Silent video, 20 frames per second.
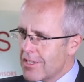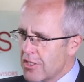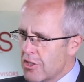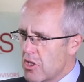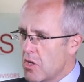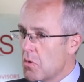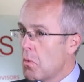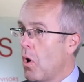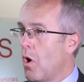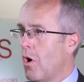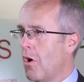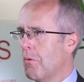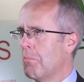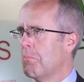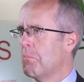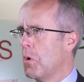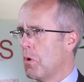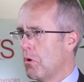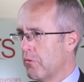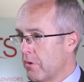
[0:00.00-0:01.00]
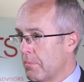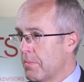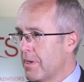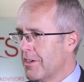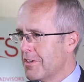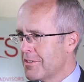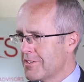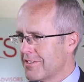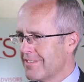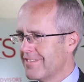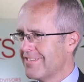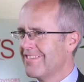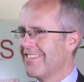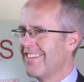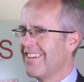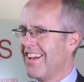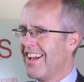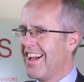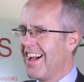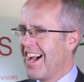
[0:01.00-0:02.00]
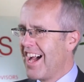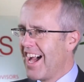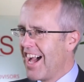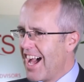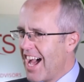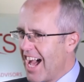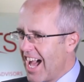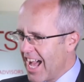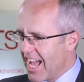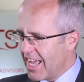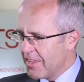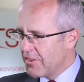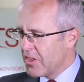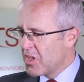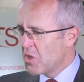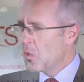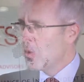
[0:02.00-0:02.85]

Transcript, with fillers: You are more of a person and the